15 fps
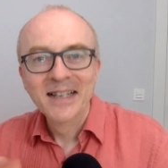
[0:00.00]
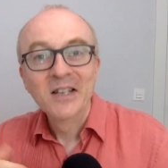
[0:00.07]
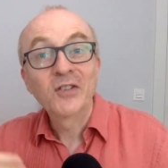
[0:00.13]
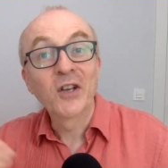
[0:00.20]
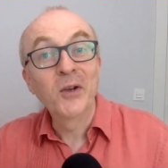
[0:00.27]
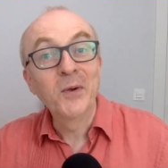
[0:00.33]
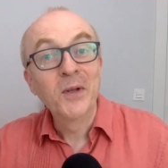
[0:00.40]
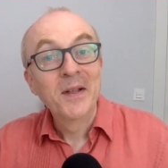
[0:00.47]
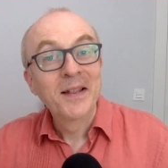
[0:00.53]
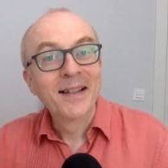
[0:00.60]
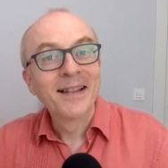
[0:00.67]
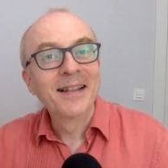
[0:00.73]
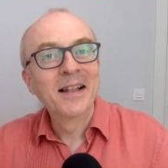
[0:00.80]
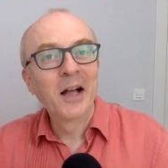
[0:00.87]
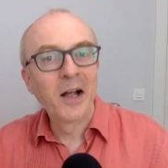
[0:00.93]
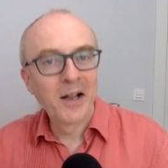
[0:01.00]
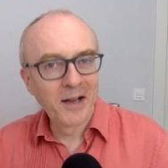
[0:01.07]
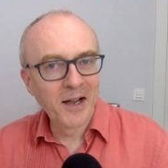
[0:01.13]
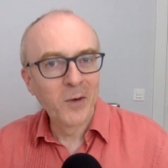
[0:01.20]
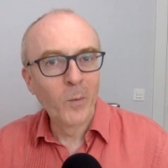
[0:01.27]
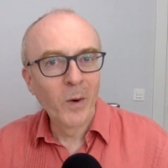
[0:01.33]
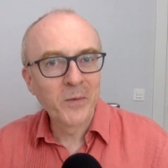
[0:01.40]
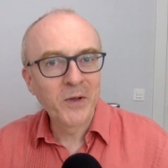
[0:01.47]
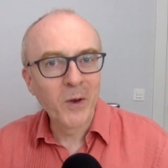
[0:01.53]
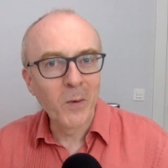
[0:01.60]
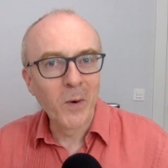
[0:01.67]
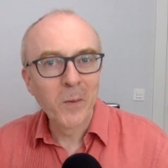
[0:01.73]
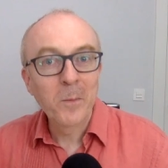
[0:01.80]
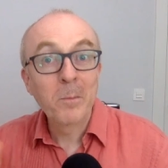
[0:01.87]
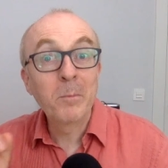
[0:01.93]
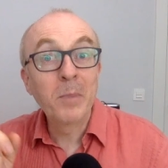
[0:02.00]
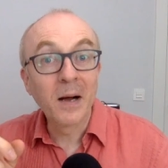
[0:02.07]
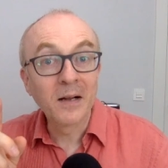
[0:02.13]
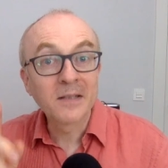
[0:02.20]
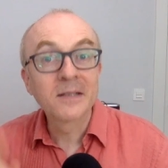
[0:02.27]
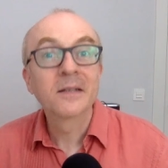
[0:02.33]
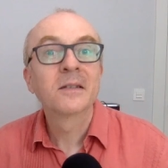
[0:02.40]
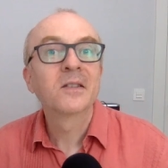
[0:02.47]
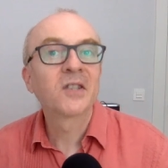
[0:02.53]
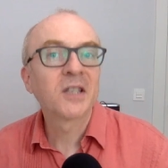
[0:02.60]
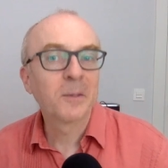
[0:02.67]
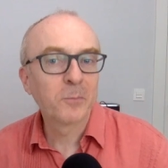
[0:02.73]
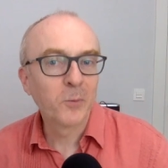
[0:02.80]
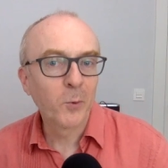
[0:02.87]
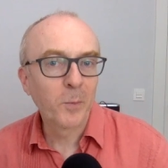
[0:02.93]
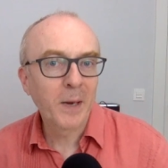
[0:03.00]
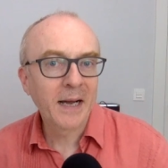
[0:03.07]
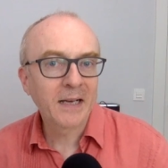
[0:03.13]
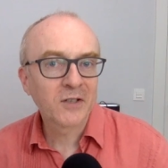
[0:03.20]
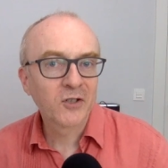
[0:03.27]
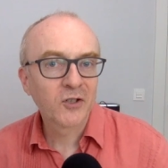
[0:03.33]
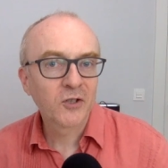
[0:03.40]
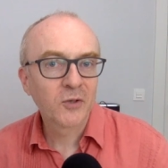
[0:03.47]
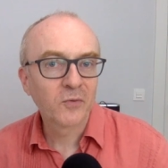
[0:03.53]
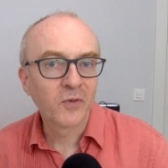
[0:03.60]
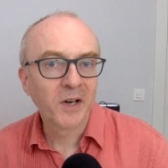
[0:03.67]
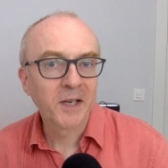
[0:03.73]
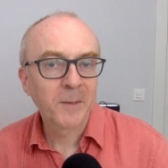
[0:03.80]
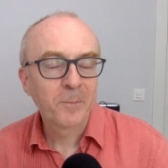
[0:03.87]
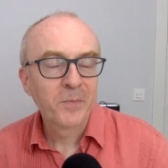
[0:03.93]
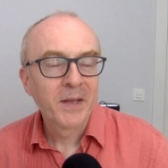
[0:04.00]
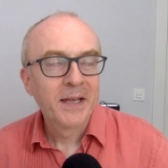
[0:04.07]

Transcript: So I won't go on, but simple past, right?